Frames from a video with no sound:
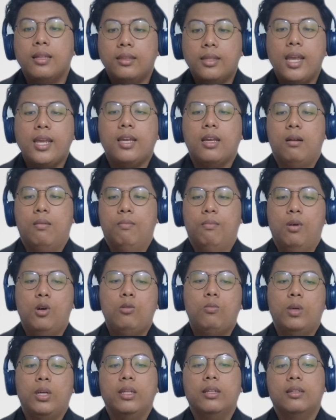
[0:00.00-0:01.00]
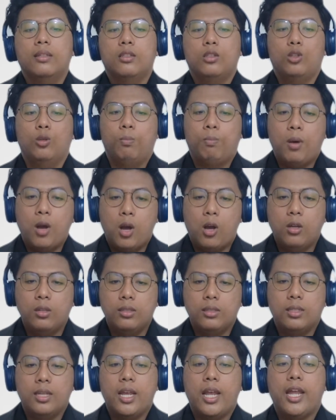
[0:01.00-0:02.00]
take a moment to
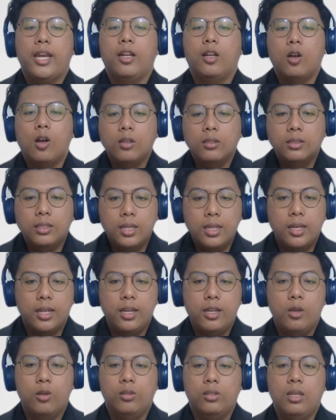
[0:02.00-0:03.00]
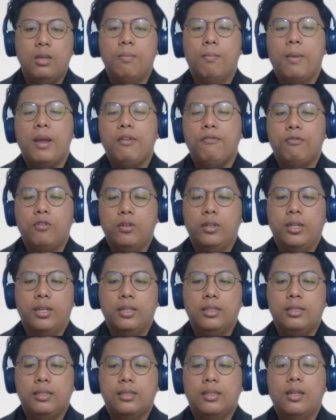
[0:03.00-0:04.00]
pause and consider using
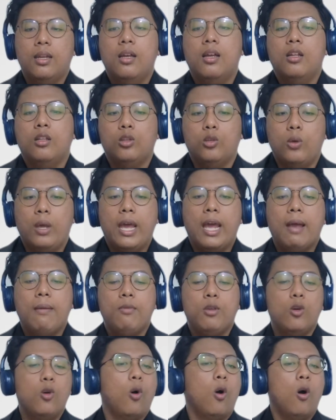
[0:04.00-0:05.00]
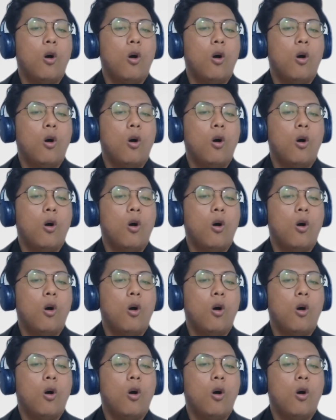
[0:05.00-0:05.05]
mindfulness to help you